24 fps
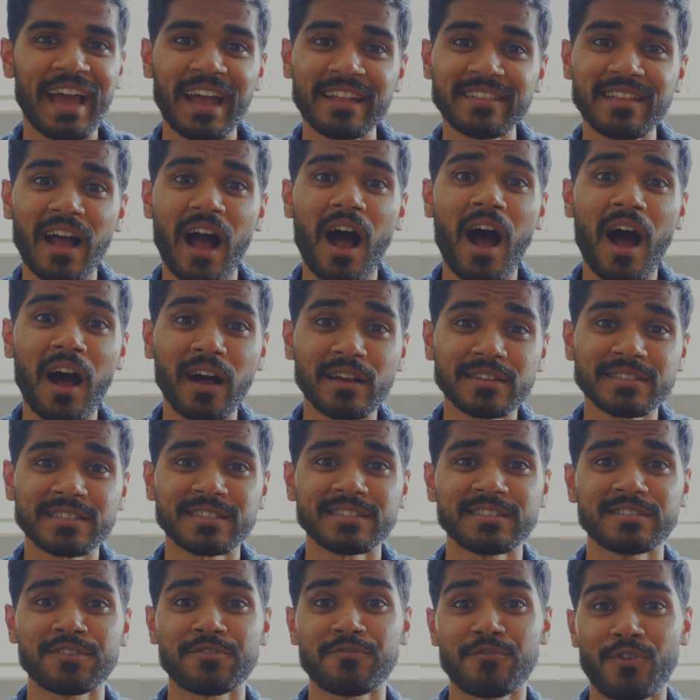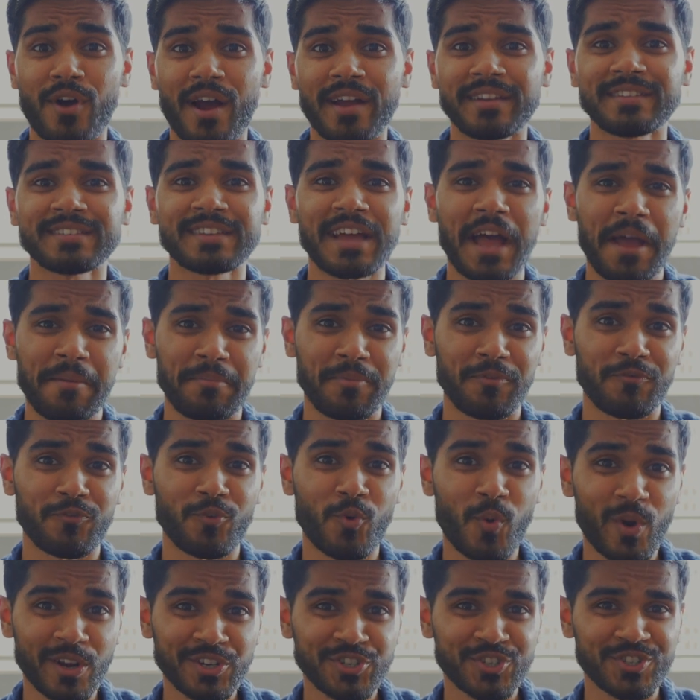and ask the right type of
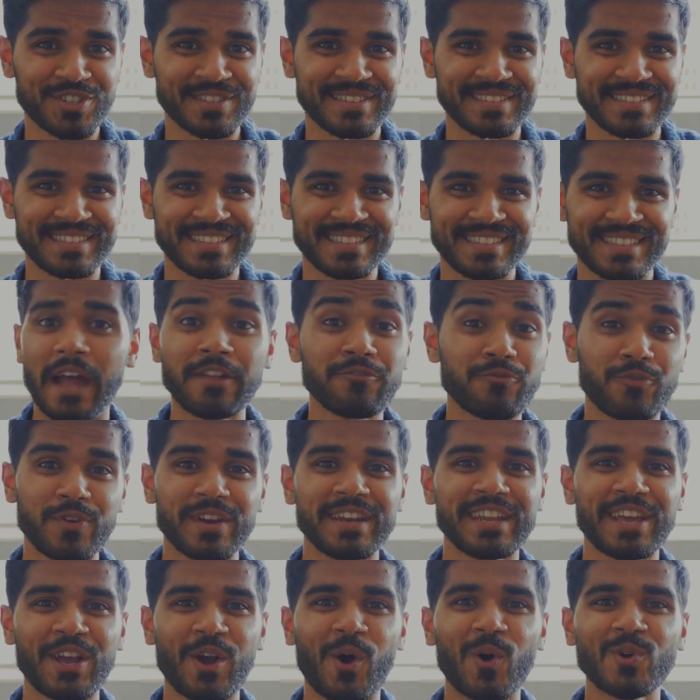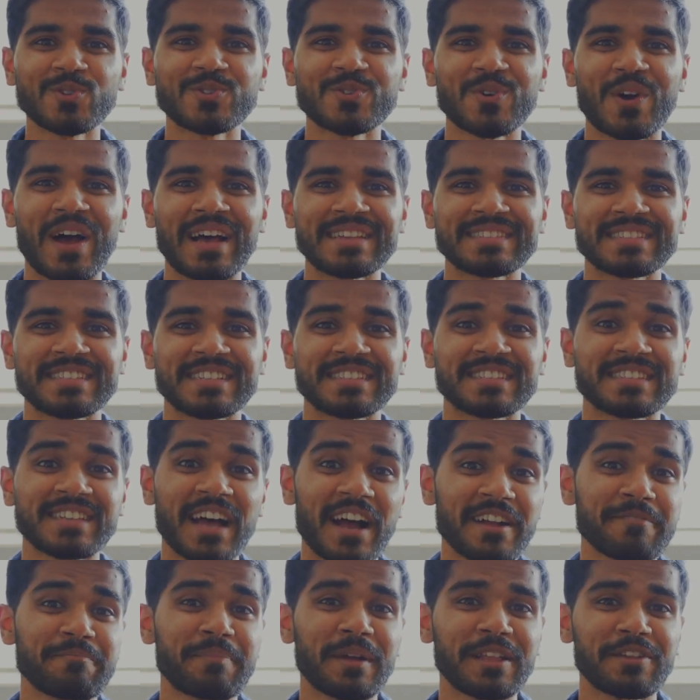questions. And reading also has the
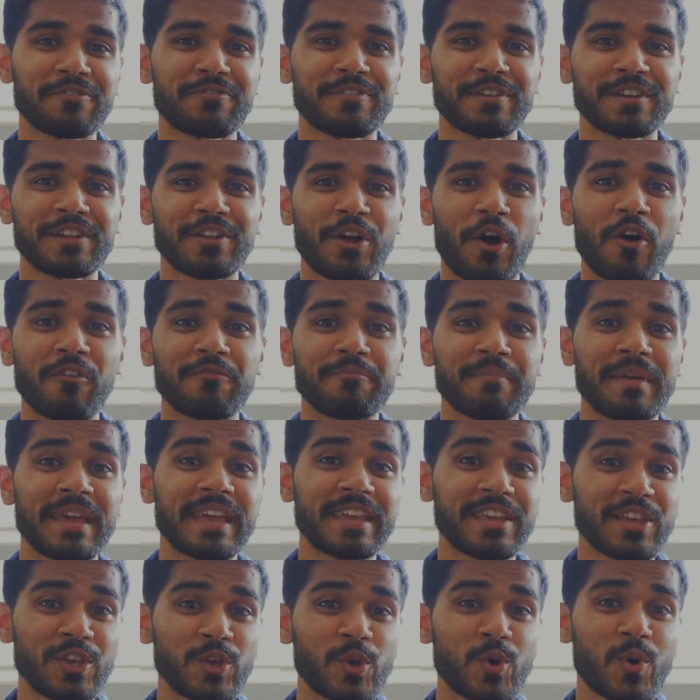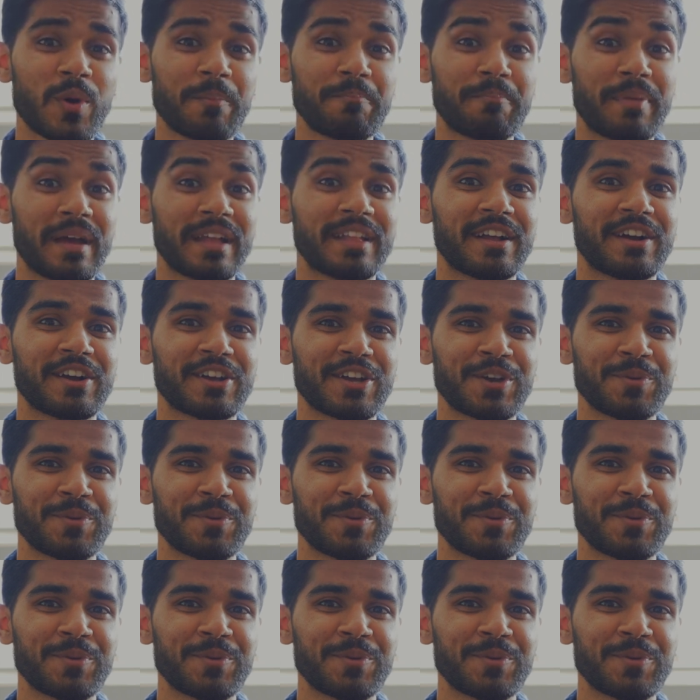side benefit of making you a better